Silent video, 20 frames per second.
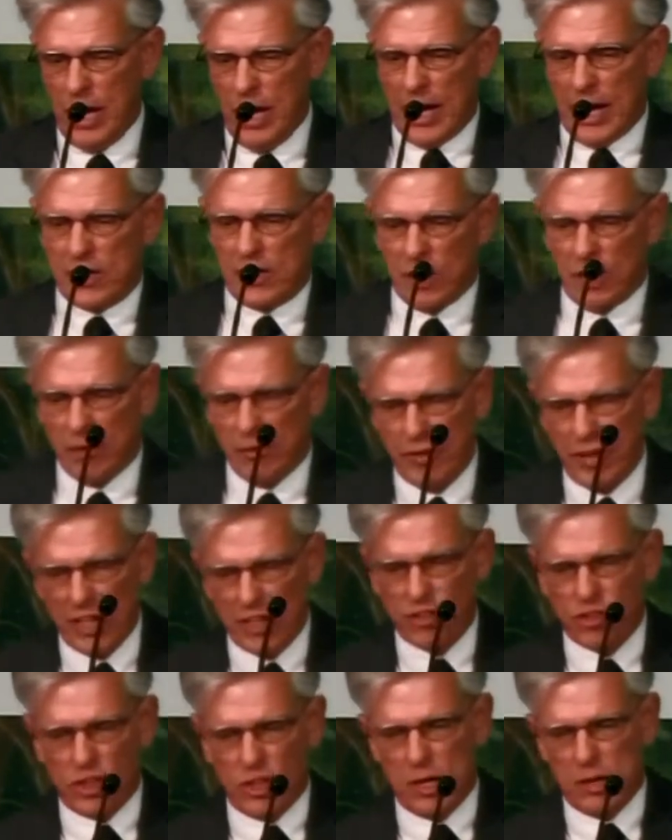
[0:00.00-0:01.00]
Until
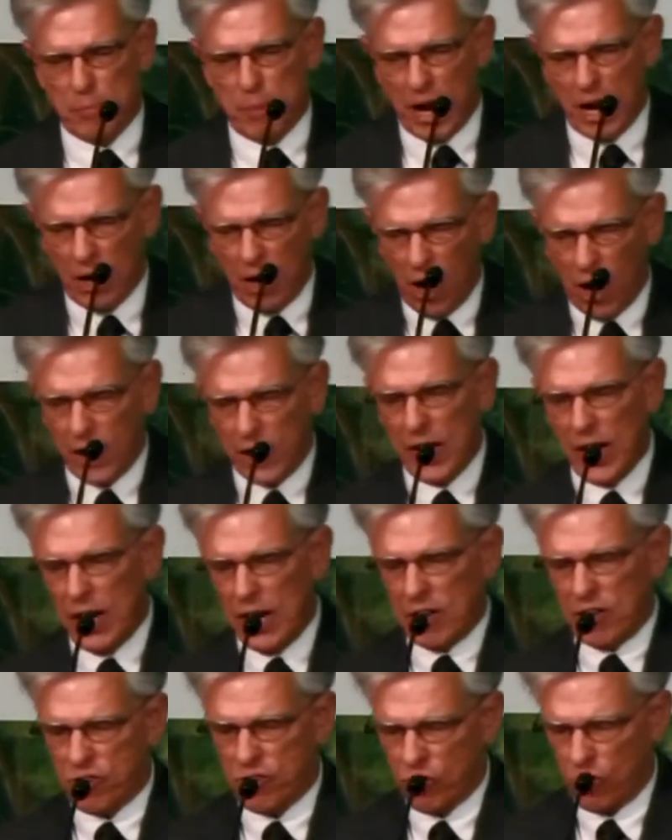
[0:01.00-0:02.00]
eventually, my heart
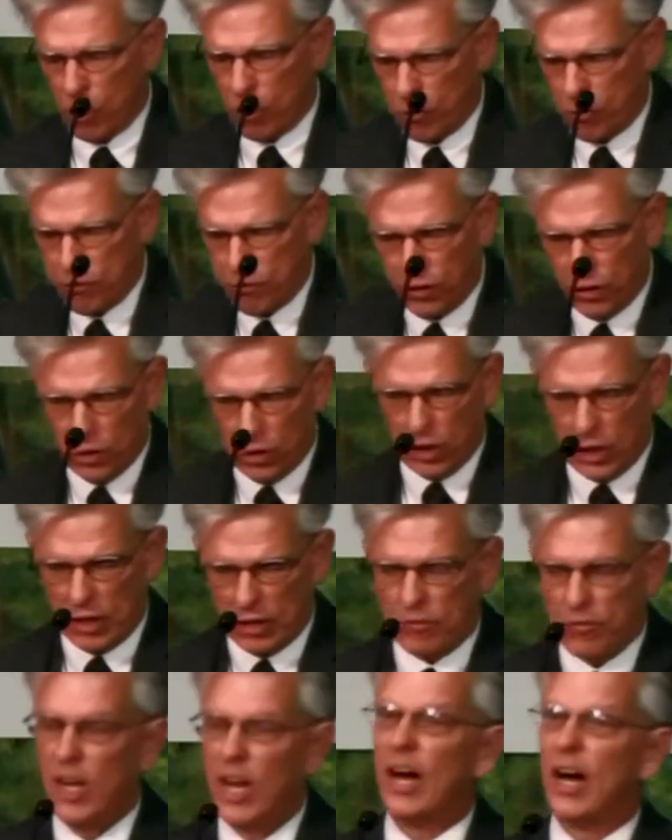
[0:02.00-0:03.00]
is so full
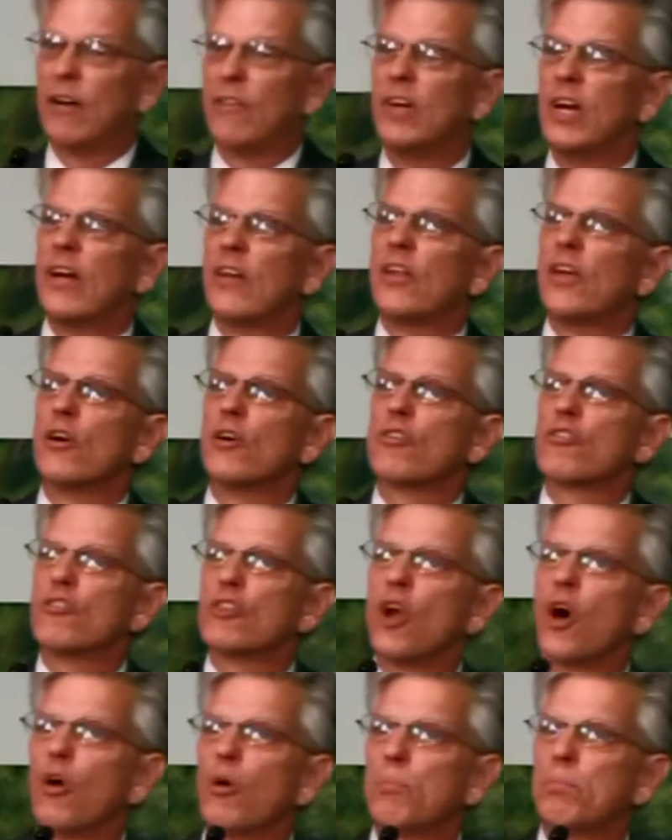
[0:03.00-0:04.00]
of love, there is
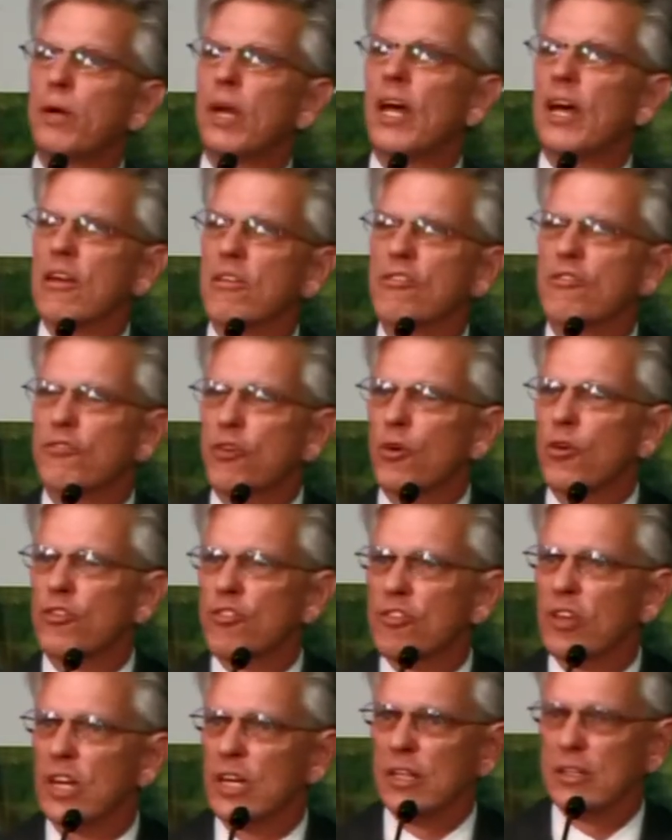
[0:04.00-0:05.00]
no place for
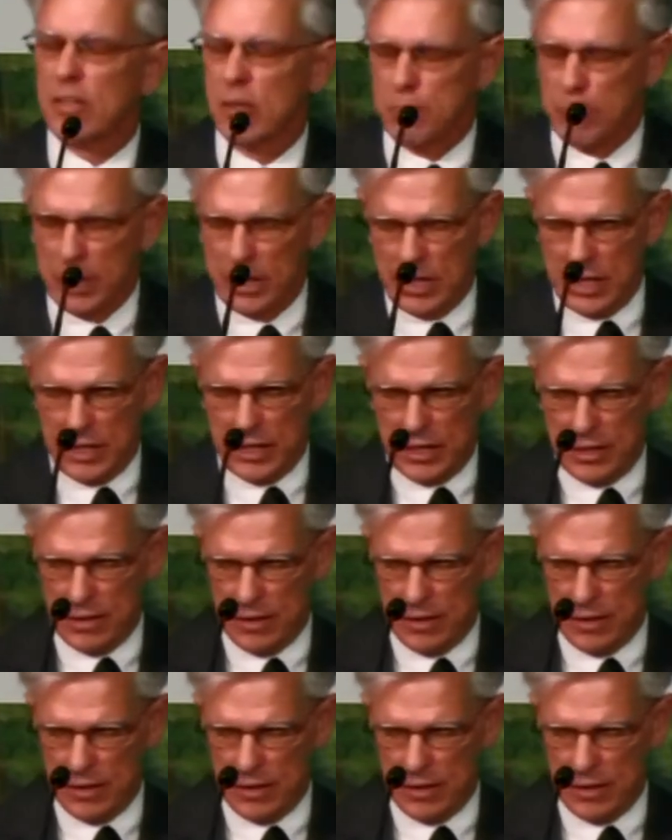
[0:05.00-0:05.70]
sin to be.